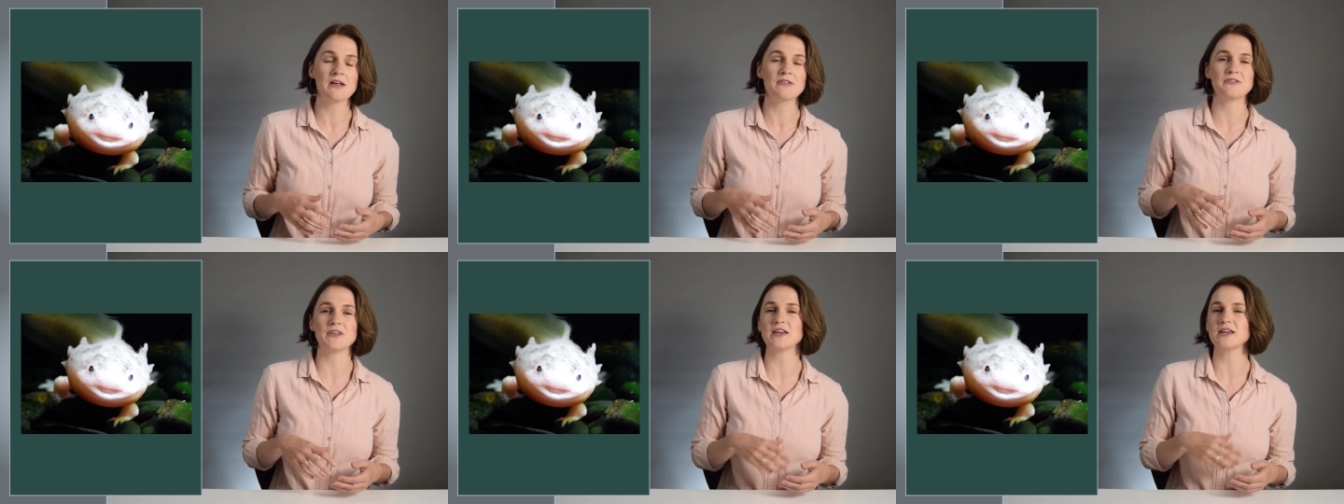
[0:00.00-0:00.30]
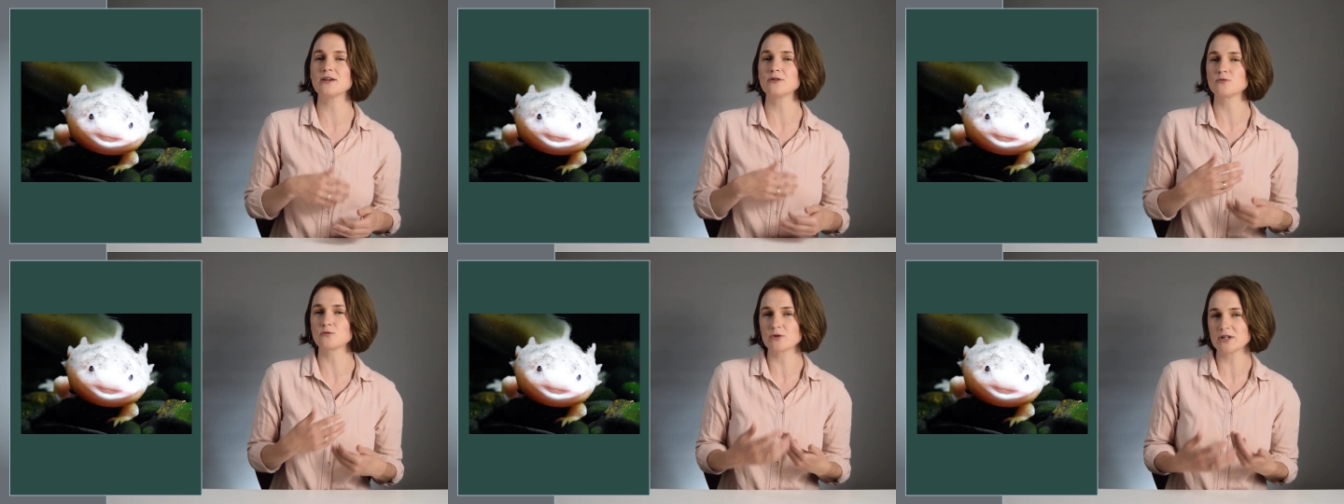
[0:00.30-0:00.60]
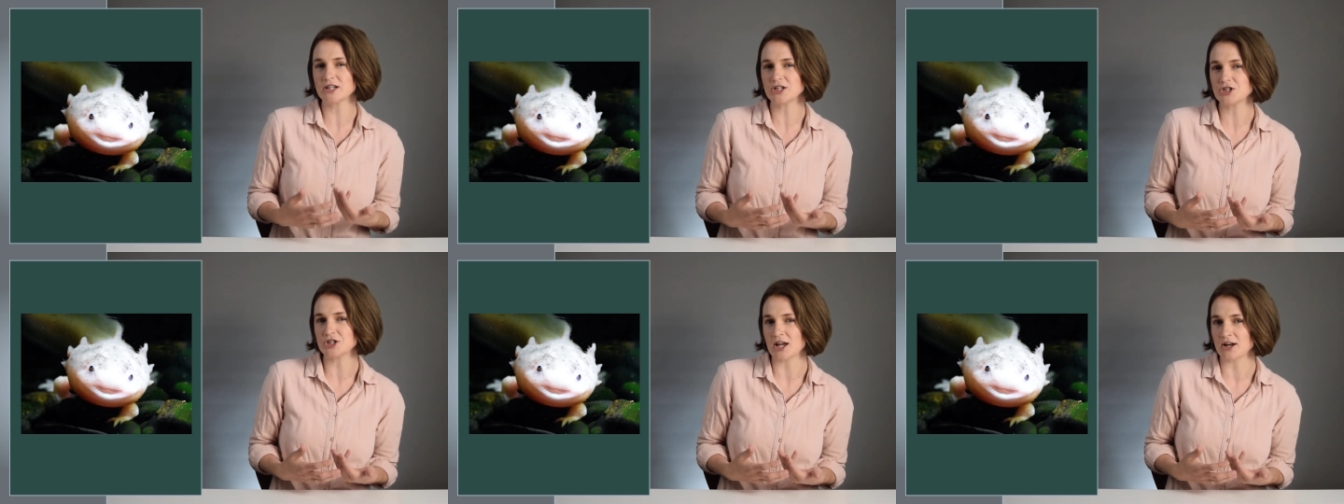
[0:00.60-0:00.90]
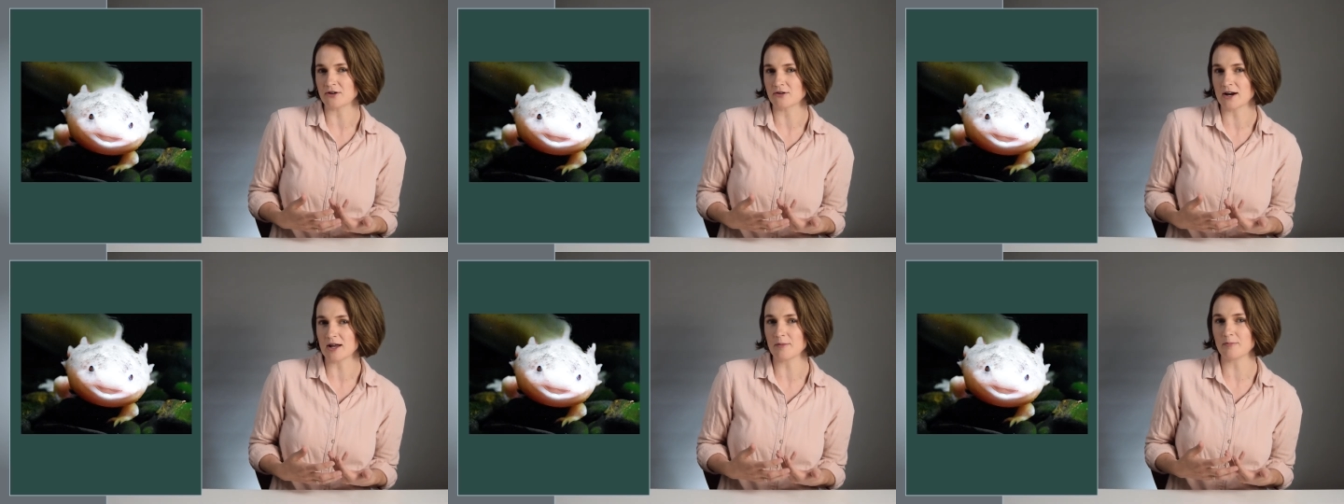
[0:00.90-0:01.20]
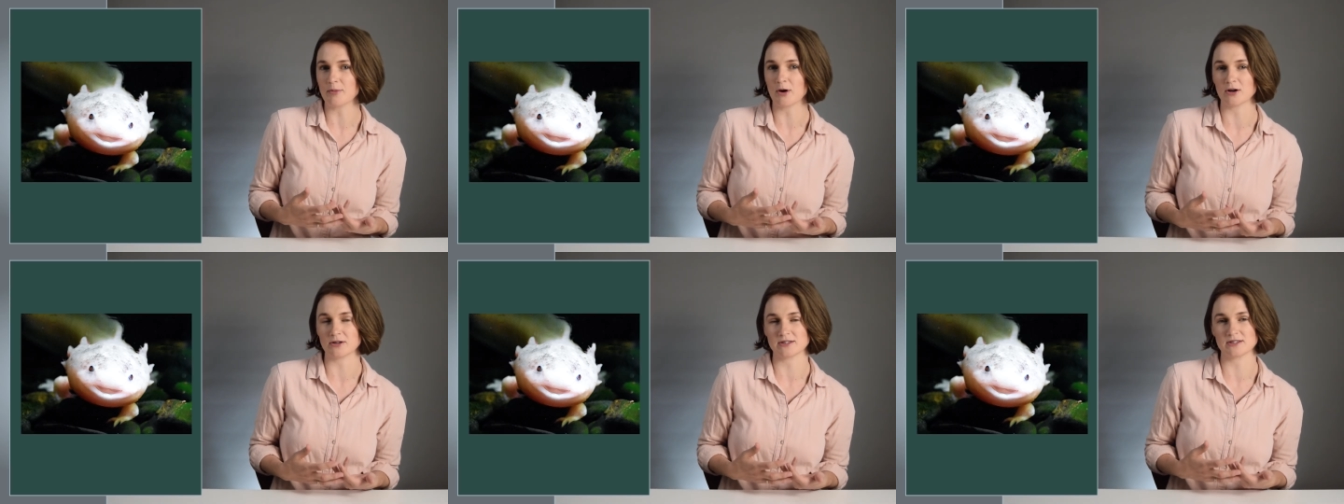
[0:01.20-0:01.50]
They can regenerate
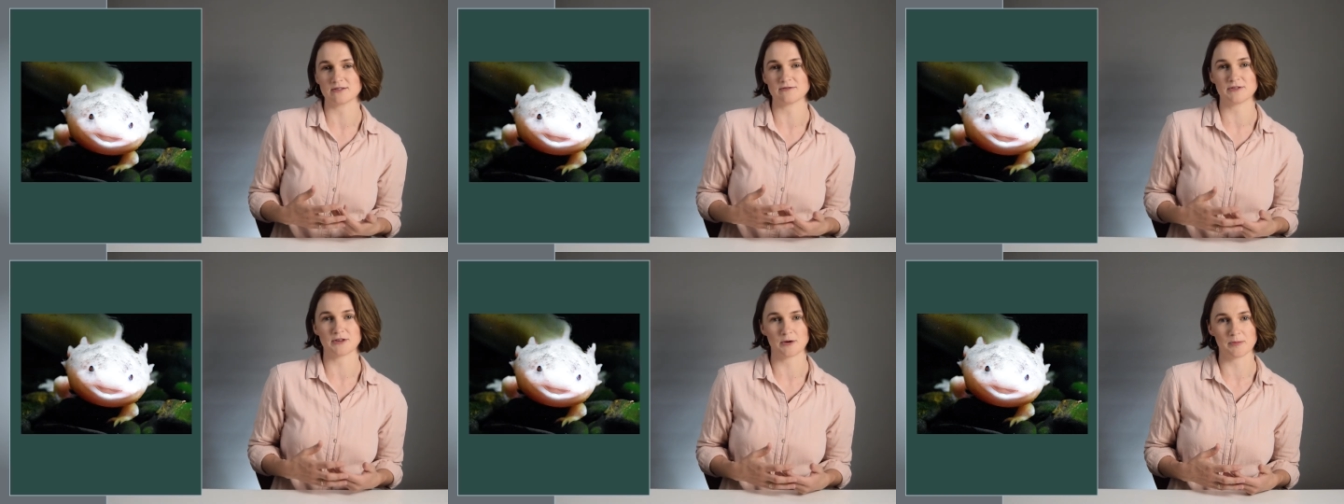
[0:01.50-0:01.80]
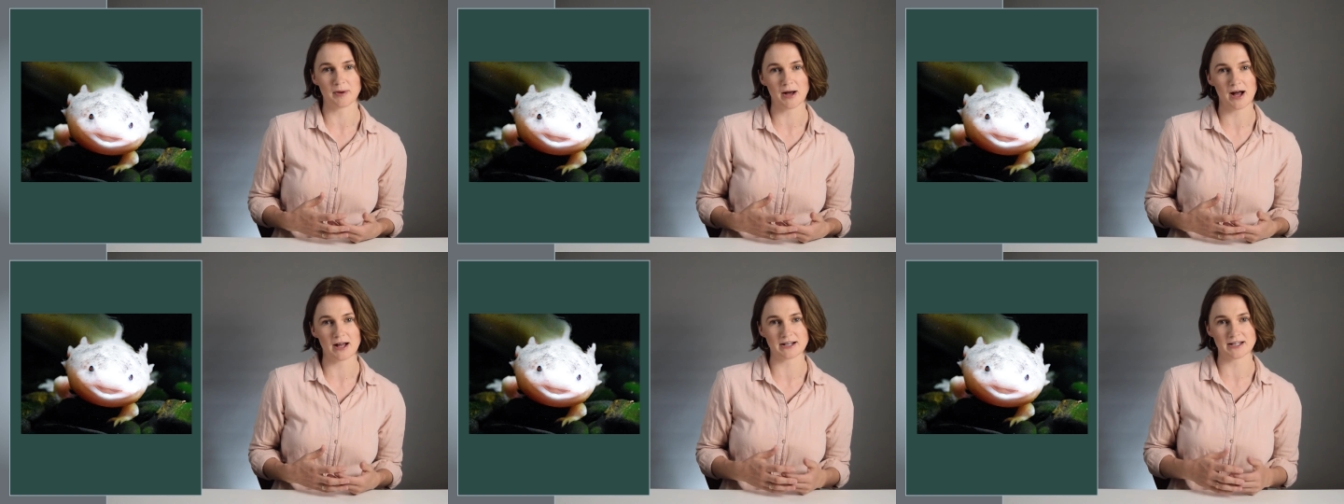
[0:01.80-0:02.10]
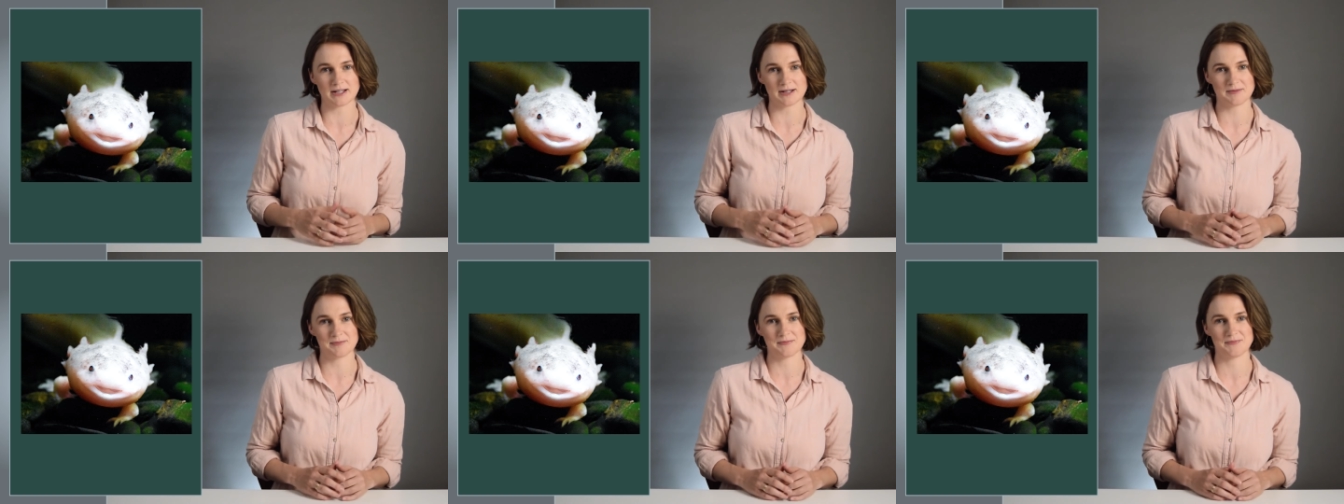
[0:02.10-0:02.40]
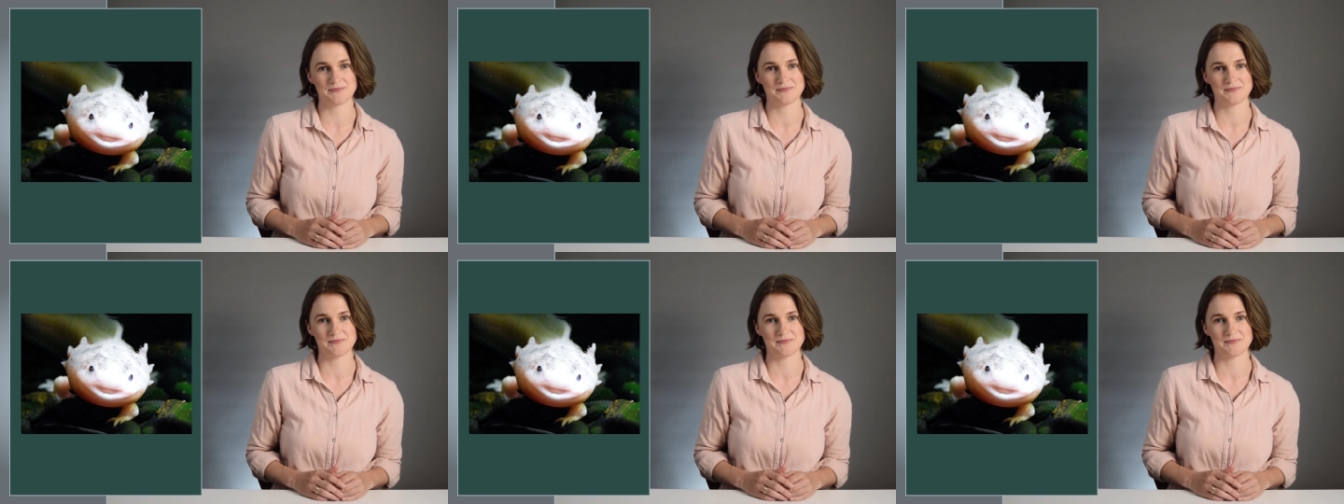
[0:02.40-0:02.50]
parts of their body.